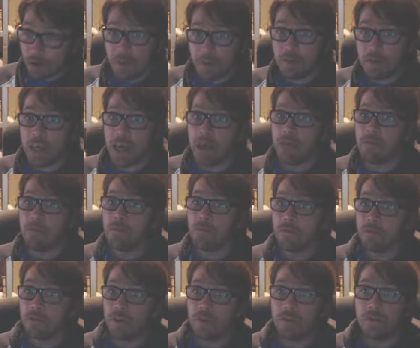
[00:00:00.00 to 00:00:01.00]
a VM,
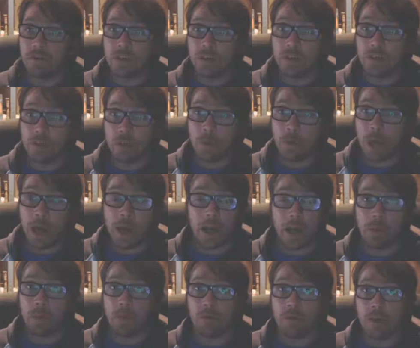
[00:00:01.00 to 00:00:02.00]
for instance, a
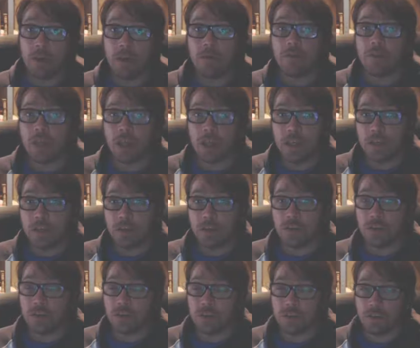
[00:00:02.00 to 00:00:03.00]
backup array, if you like, that just
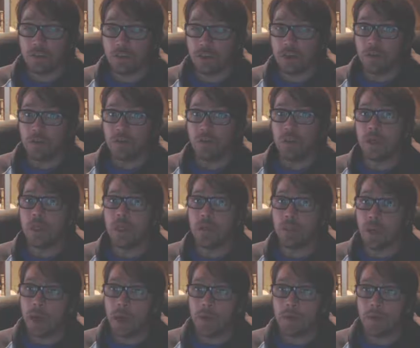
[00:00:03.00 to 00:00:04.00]
chugs away in the
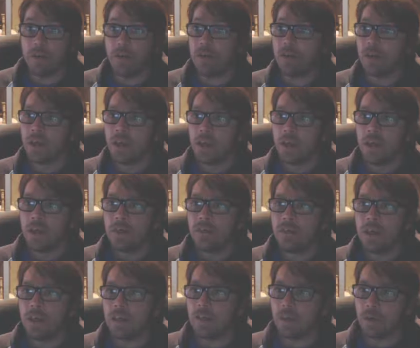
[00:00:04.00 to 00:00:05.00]
background,
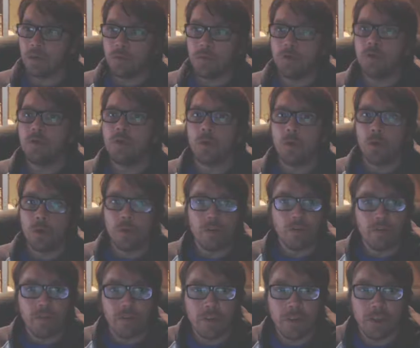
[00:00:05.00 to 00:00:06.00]
takes up 2 cores.
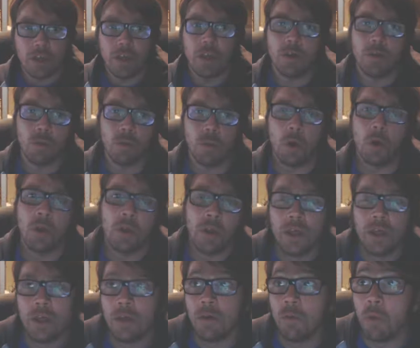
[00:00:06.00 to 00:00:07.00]
Well,
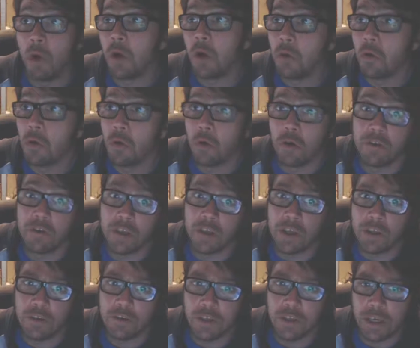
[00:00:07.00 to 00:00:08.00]
1 core
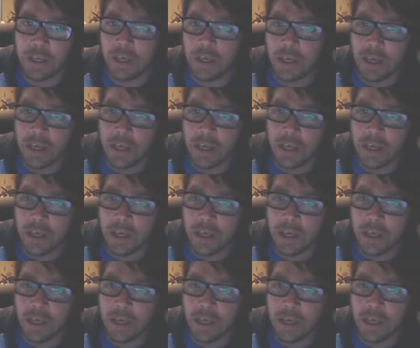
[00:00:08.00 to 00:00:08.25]
essentially.